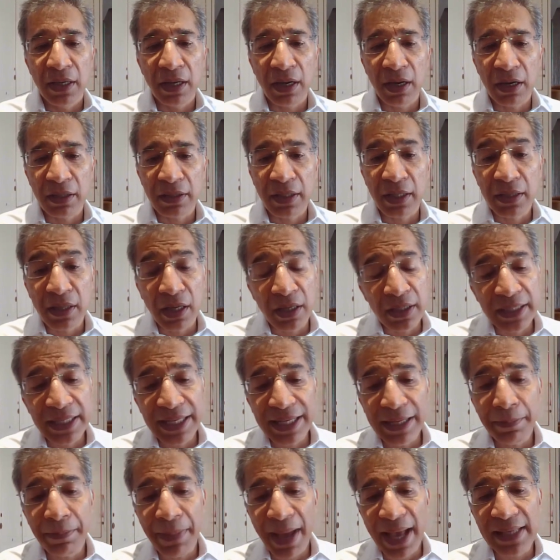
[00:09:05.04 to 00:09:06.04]
the
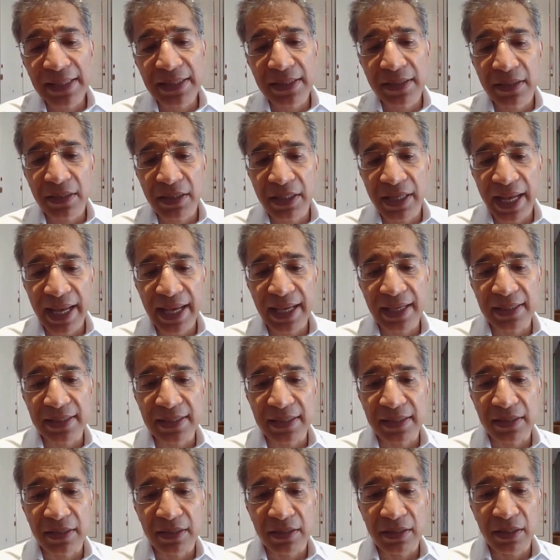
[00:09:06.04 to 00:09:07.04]
30 best
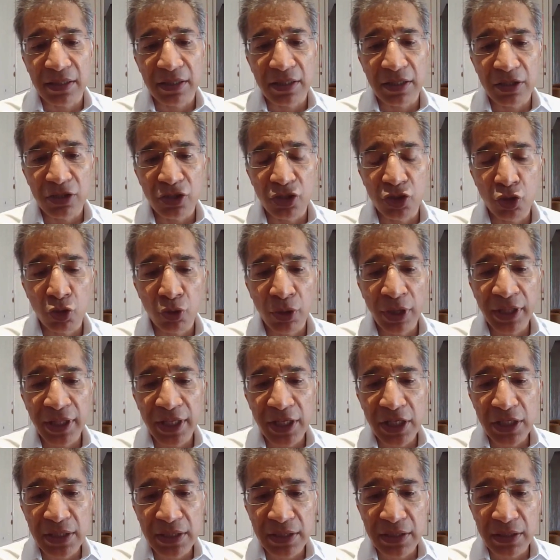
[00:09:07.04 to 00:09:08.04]
days during
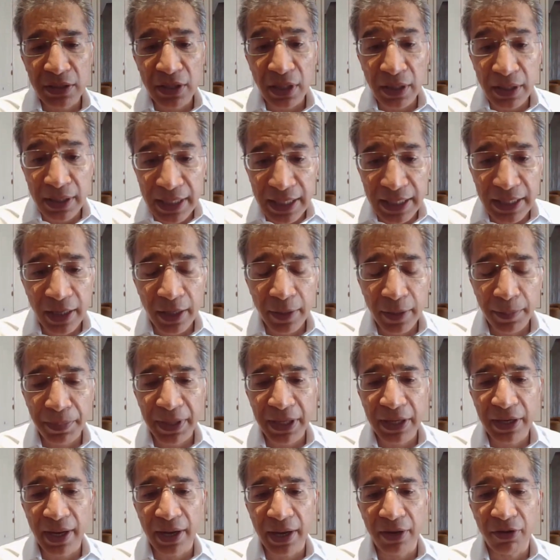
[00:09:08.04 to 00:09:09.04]
this 30-year
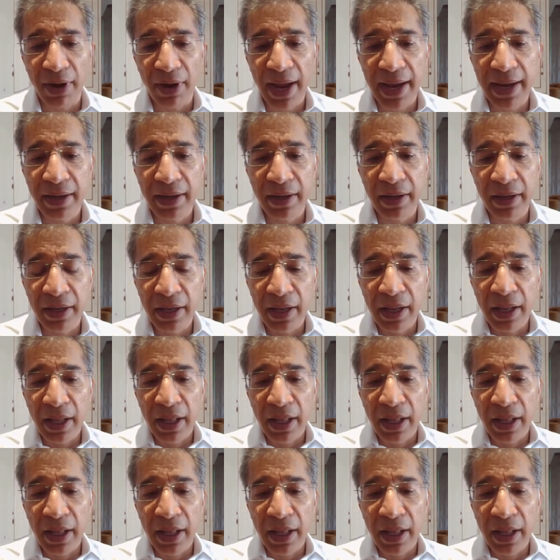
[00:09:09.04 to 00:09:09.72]
period, right?